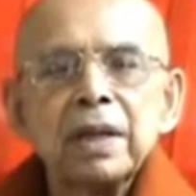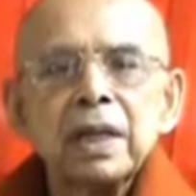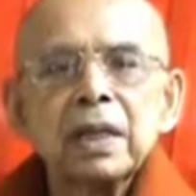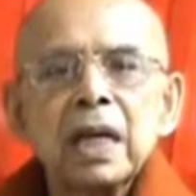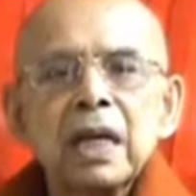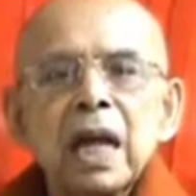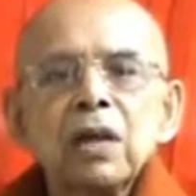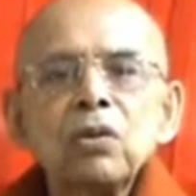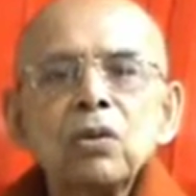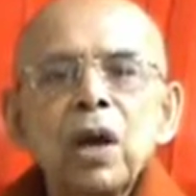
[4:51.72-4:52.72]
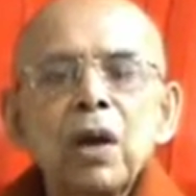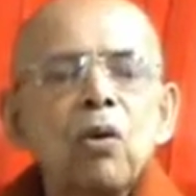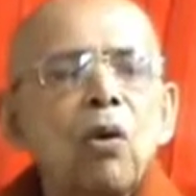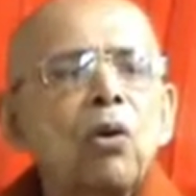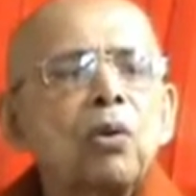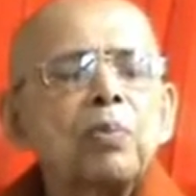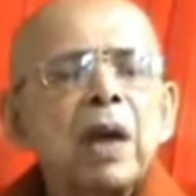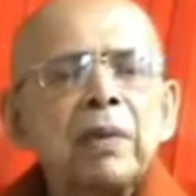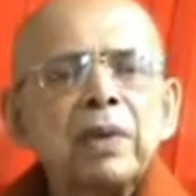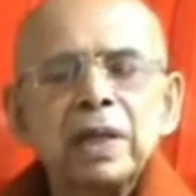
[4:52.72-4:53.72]
It can undo a whole
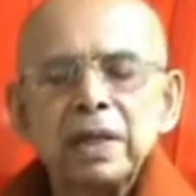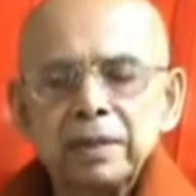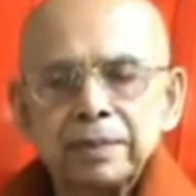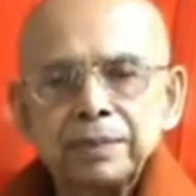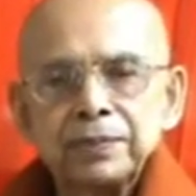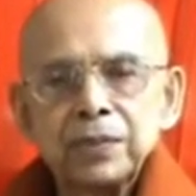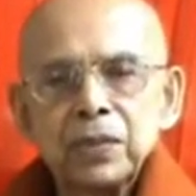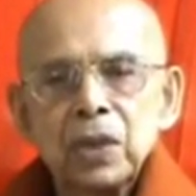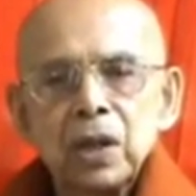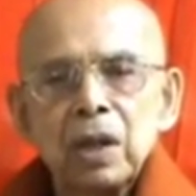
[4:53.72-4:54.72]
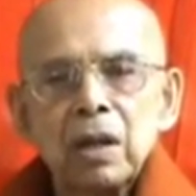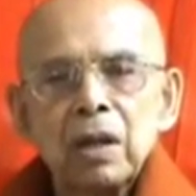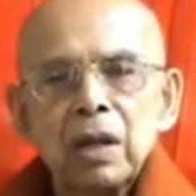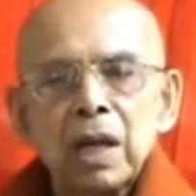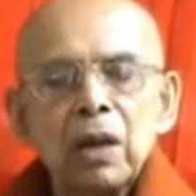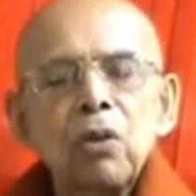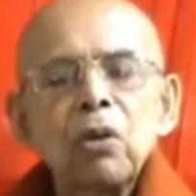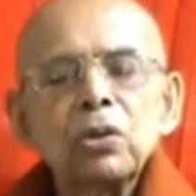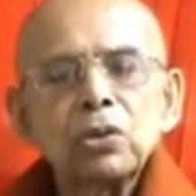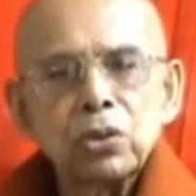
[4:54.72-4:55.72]
family, a
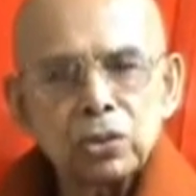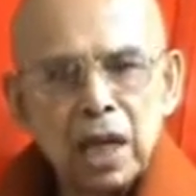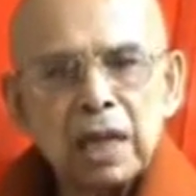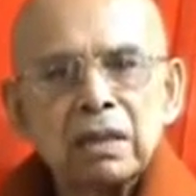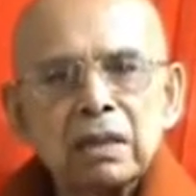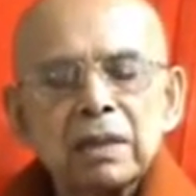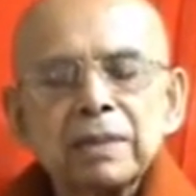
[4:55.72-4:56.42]
whole society.